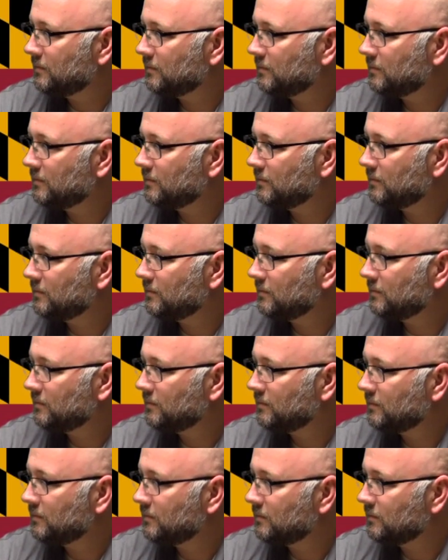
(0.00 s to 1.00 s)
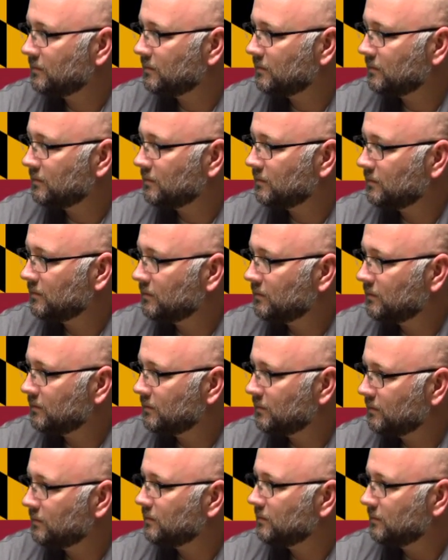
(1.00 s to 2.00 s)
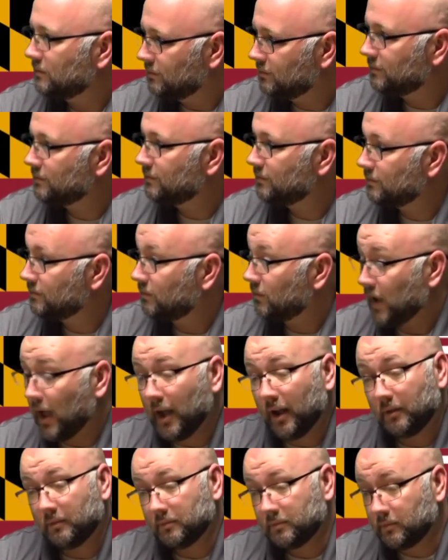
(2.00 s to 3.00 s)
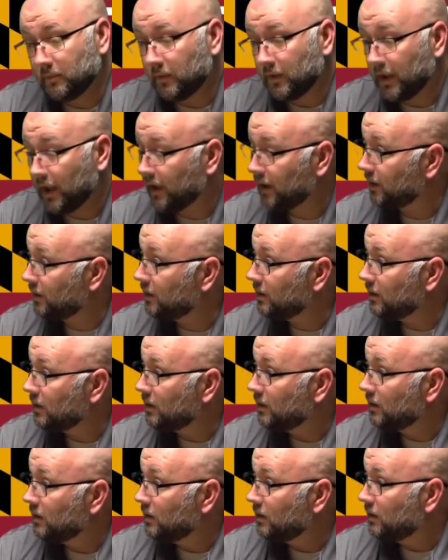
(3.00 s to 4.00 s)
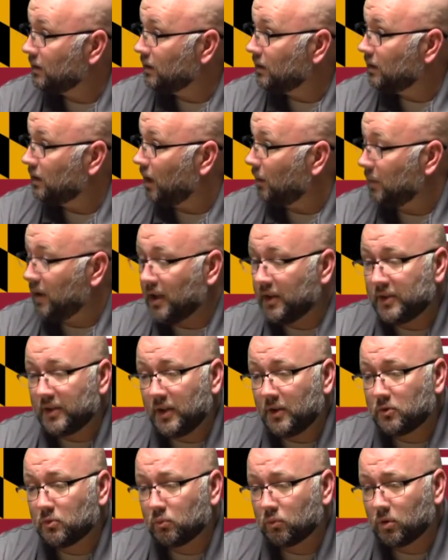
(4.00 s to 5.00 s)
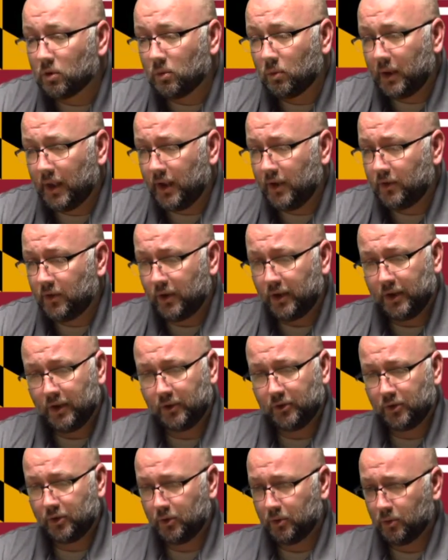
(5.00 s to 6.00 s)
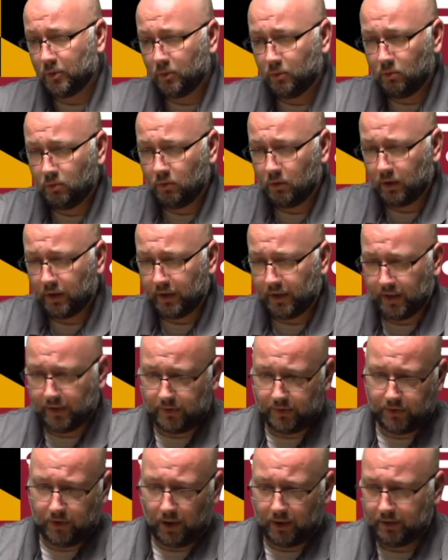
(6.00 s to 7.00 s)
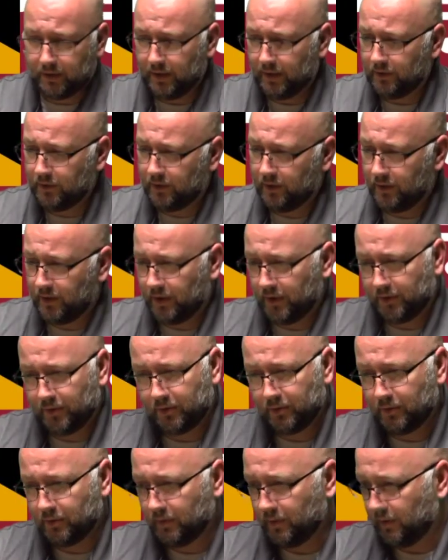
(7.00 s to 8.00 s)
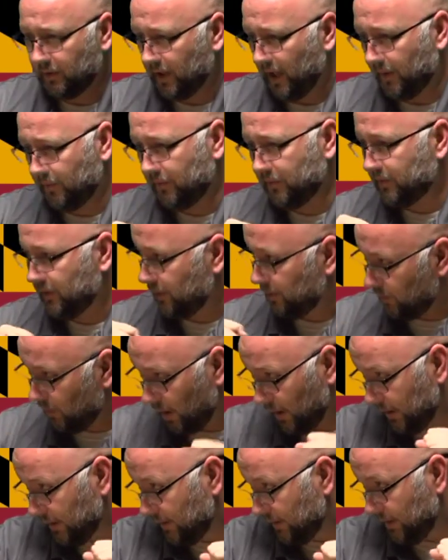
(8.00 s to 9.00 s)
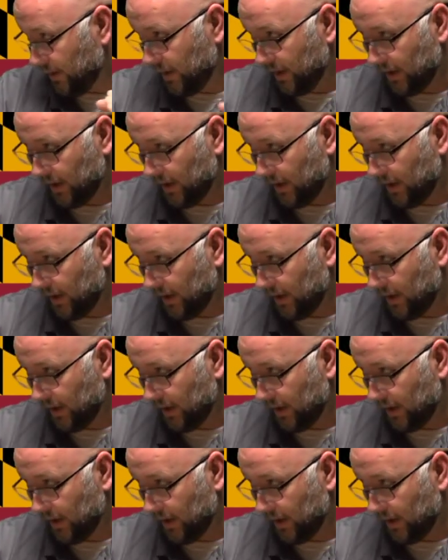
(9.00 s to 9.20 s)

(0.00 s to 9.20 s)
they're happier, to be very frank with you, that's the case. I mean, it's real easy to get sucked into this left and right